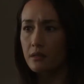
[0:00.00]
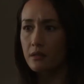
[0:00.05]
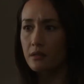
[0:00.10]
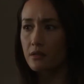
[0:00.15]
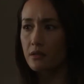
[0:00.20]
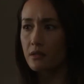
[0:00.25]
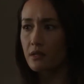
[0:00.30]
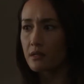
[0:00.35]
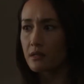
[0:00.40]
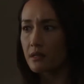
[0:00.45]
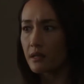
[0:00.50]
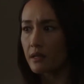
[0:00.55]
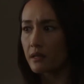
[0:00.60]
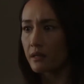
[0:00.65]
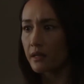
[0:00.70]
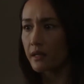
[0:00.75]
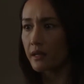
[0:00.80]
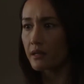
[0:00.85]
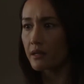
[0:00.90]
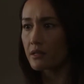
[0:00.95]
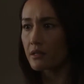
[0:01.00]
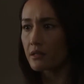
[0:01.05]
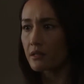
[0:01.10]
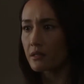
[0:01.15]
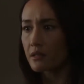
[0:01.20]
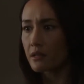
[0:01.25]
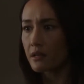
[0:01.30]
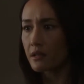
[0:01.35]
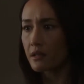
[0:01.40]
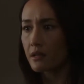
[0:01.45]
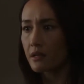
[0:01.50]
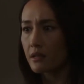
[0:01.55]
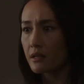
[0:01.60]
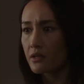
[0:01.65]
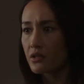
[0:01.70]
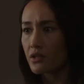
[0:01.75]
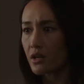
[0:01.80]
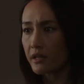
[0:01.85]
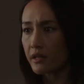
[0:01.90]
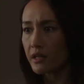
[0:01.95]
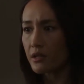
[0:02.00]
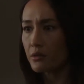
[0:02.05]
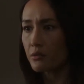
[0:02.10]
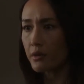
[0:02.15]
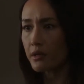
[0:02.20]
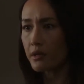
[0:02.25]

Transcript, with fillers: She's signaling us. Chuck, can you